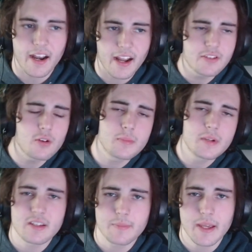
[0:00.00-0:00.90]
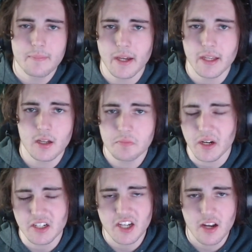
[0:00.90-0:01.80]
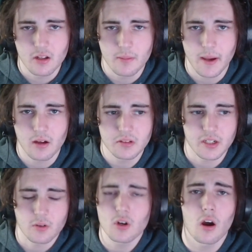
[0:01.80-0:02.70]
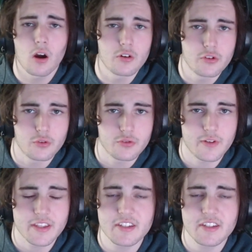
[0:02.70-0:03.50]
And I don't mean to make my channel about, car news, right?